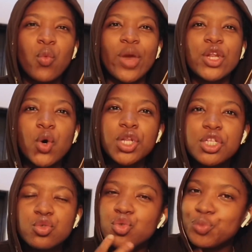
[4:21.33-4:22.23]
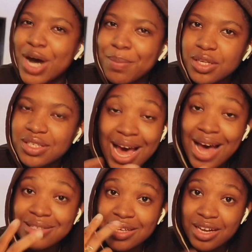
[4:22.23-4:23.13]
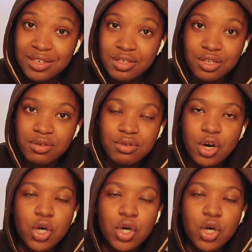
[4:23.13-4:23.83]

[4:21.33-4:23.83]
we are the only two mammals, cats and, you know,